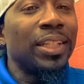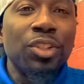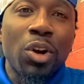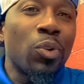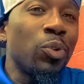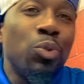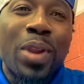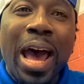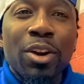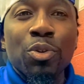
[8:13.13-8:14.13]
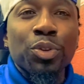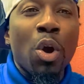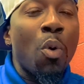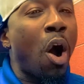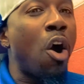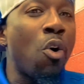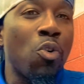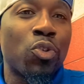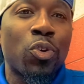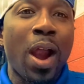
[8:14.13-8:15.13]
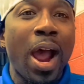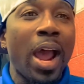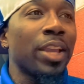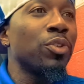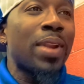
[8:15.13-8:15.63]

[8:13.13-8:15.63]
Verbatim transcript: You know, you're not on your own grind.